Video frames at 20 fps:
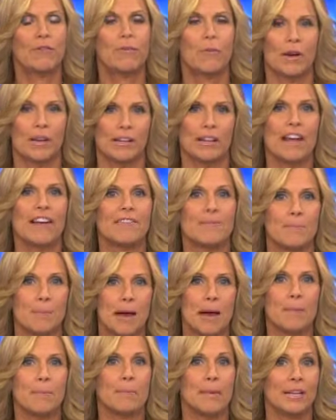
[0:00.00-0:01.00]
for what life
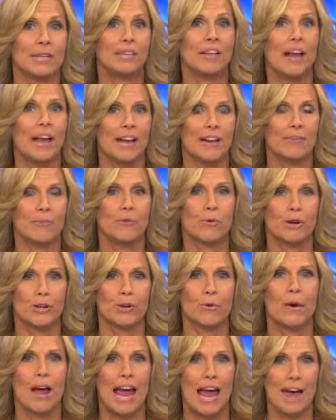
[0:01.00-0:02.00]
might be like for
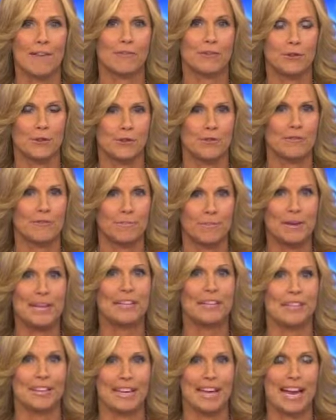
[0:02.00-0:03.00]
you after you've
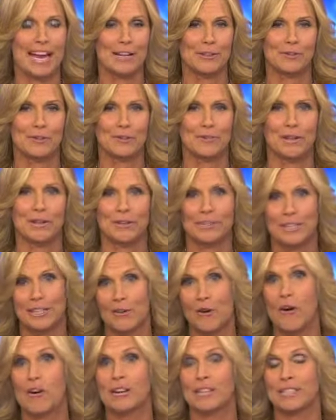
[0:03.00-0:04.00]
beaten the cancer, because
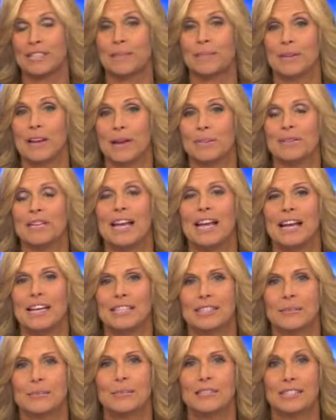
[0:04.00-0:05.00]
there are sometimes
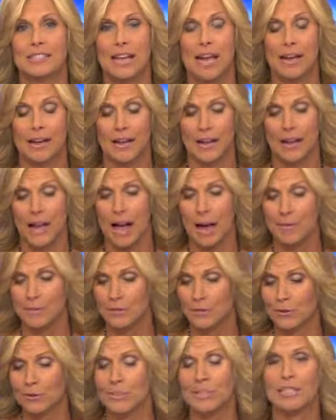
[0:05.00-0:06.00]
some
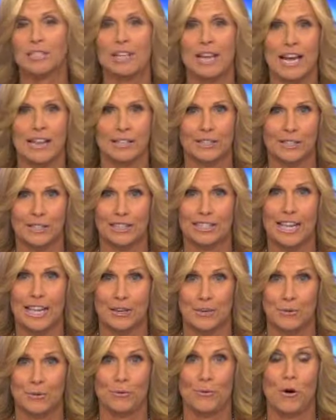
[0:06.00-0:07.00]
obstacles and challenges
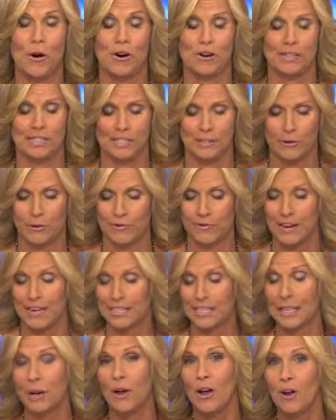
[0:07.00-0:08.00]
that you are still
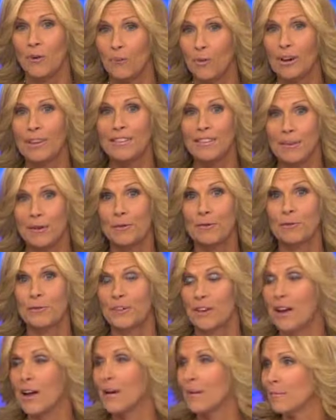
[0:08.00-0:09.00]
facing. One of
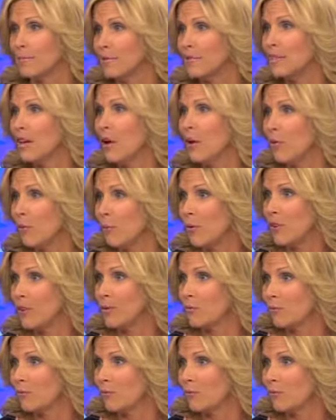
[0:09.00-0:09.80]
those comes with